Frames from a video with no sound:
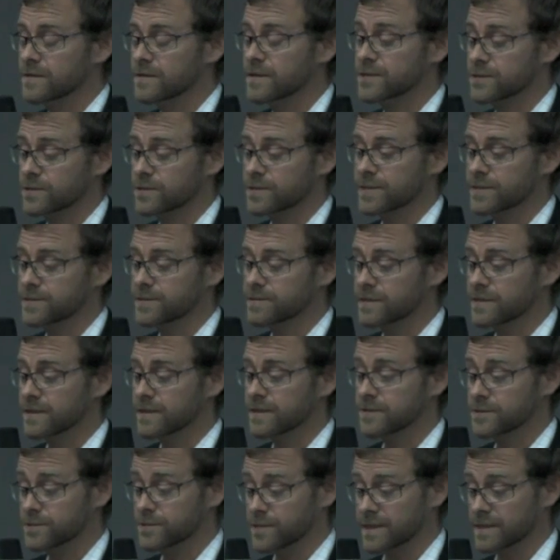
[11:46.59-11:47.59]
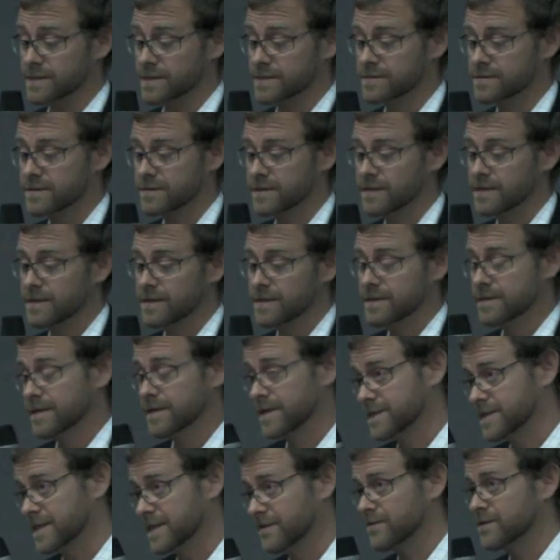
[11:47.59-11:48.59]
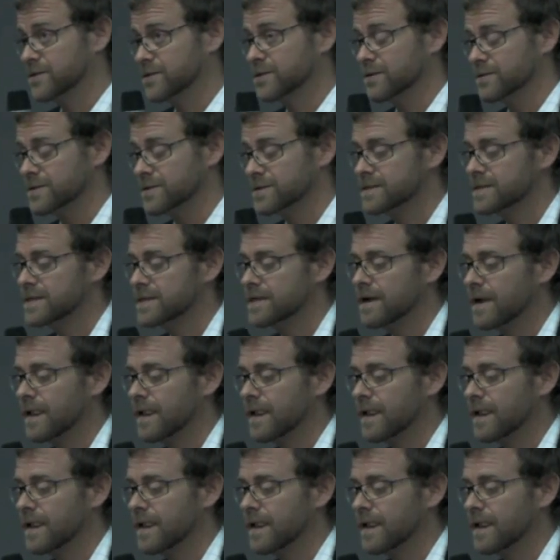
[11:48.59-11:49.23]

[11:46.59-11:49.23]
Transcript: sugary drinks, except for juice.